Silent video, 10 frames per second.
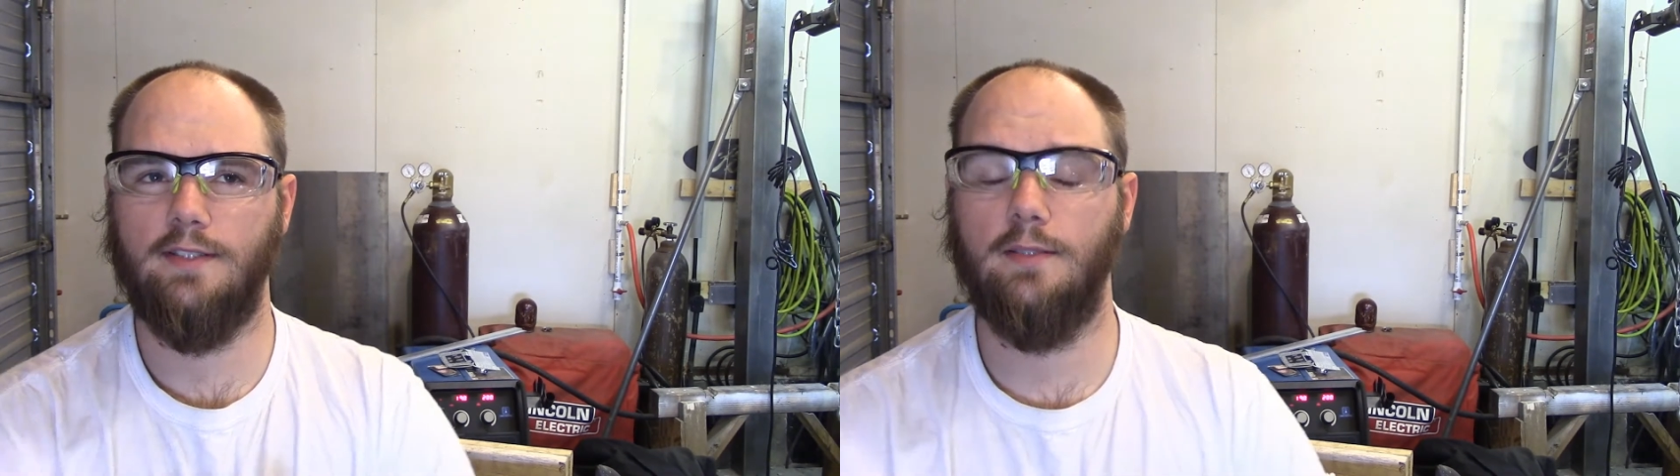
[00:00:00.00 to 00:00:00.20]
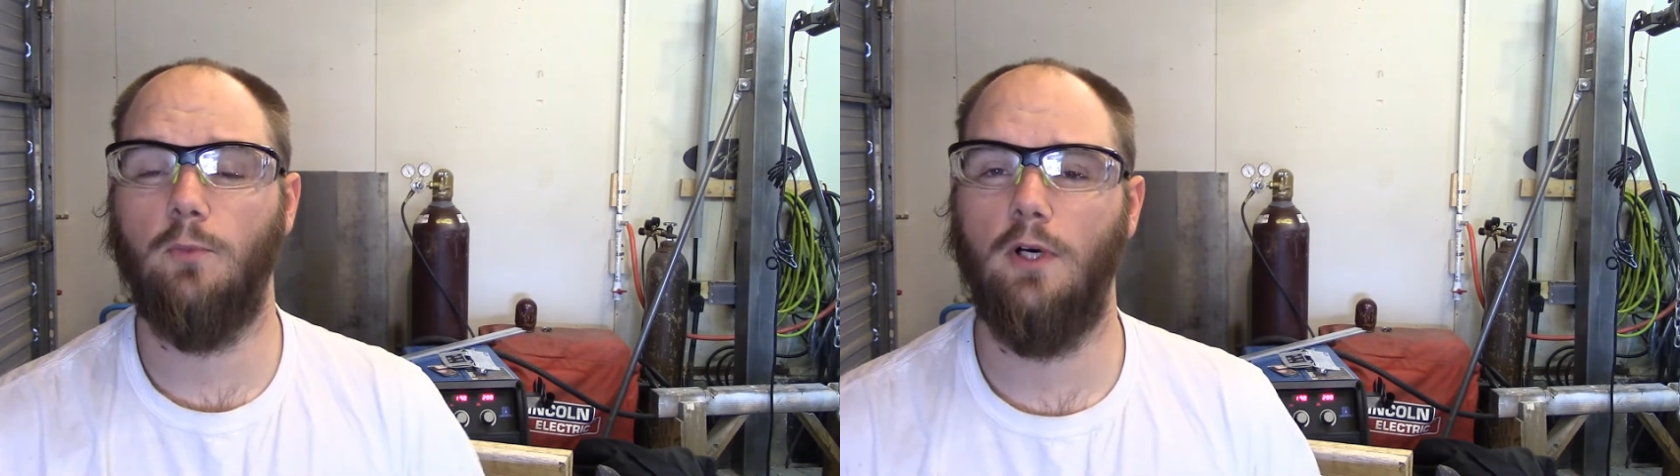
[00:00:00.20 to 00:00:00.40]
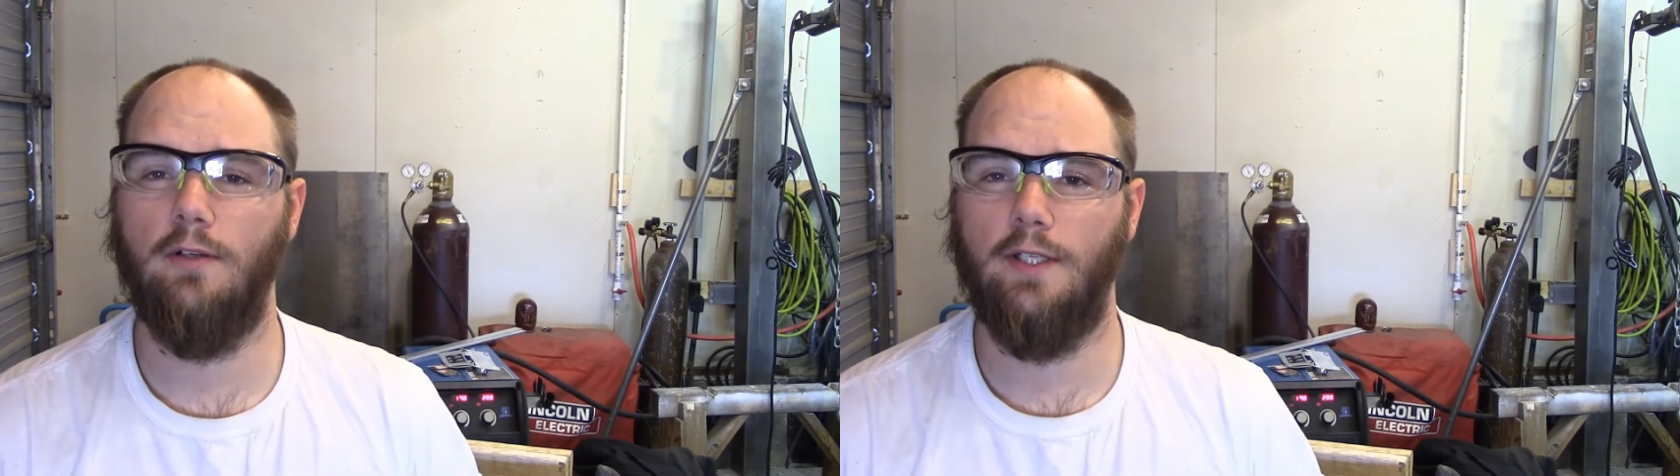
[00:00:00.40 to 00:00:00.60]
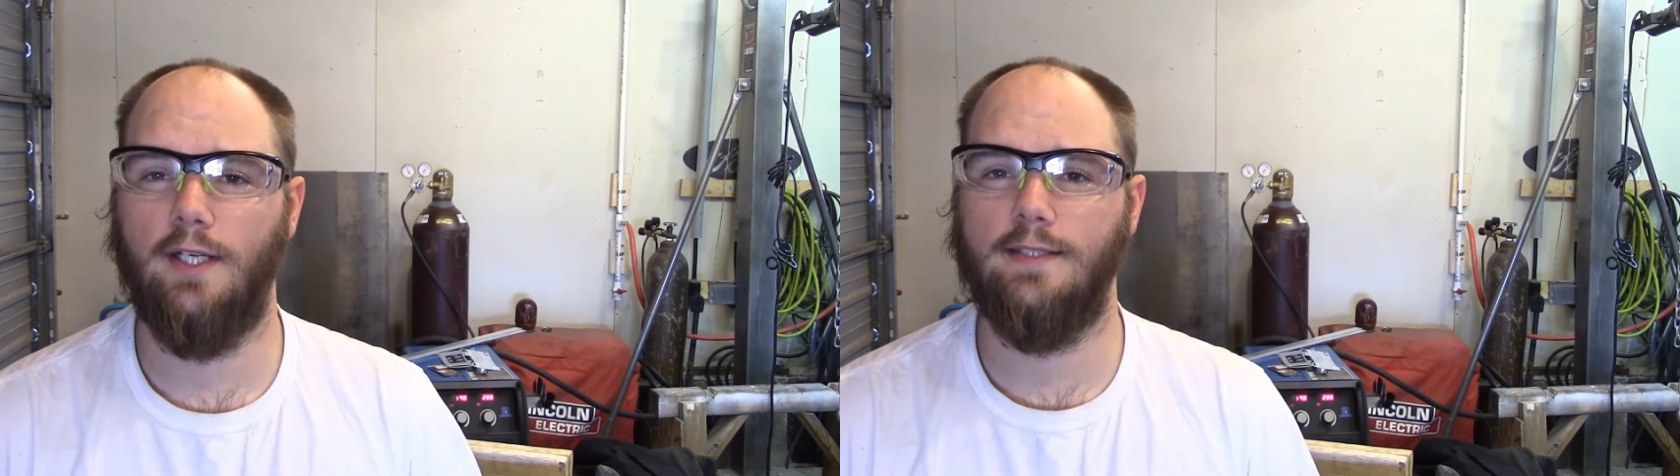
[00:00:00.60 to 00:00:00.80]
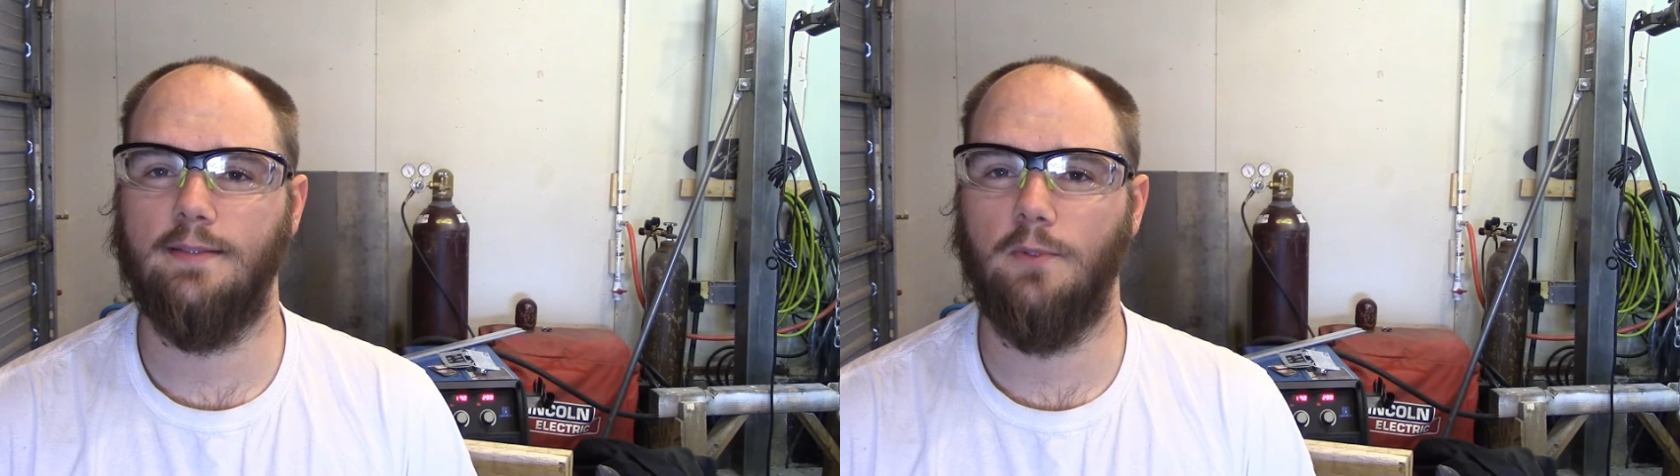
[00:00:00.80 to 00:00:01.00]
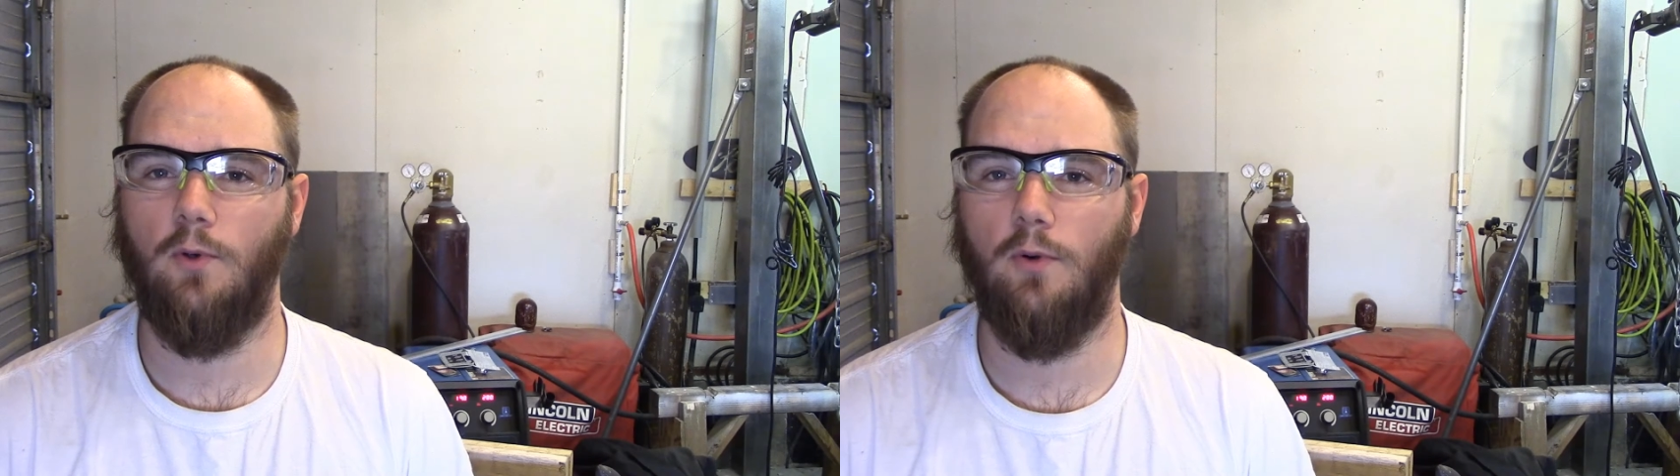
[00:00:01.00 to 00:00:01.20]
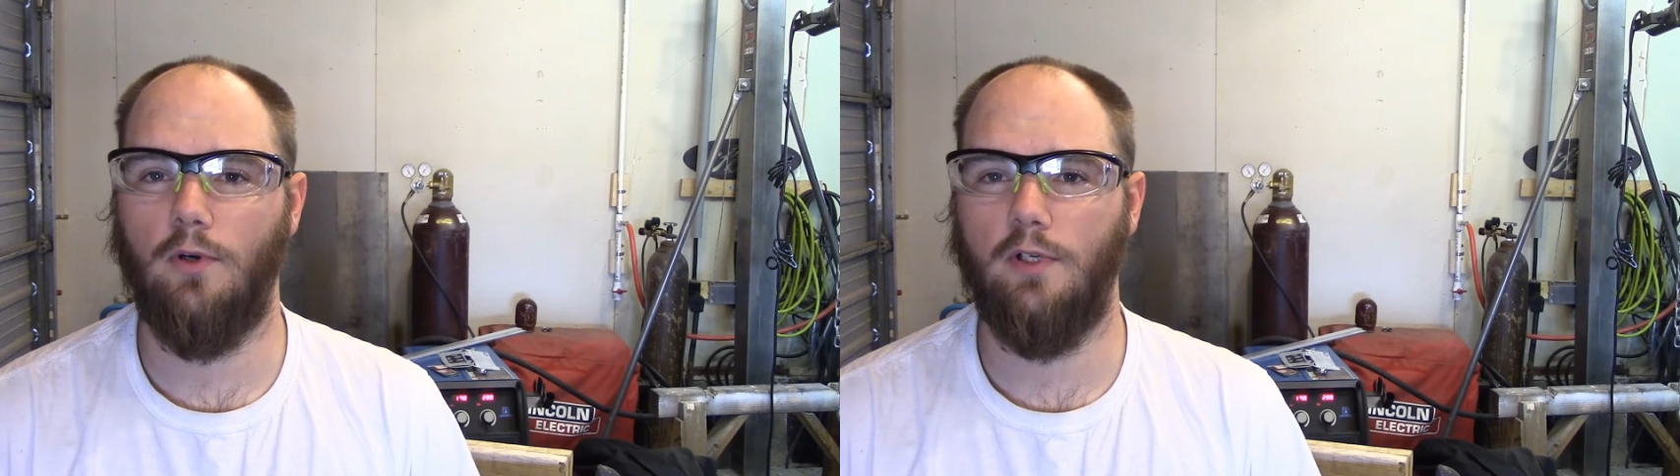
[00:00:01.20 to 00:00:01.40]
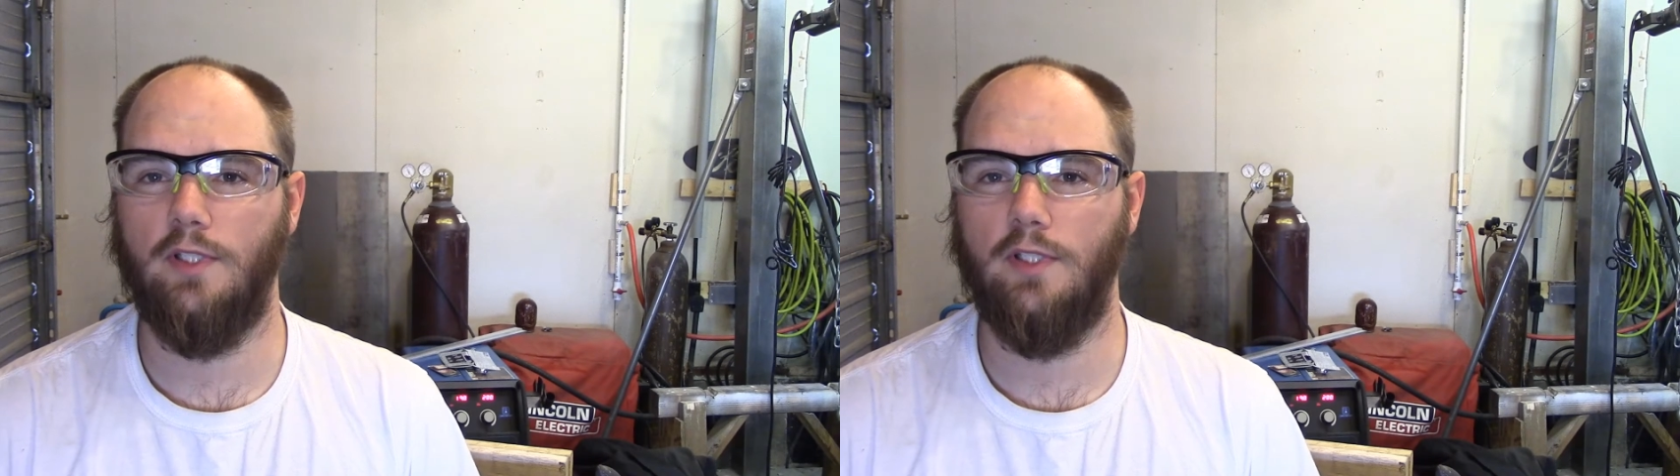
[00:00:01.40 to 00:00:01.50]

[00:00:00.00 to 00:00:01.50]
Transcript: some welding on some quarter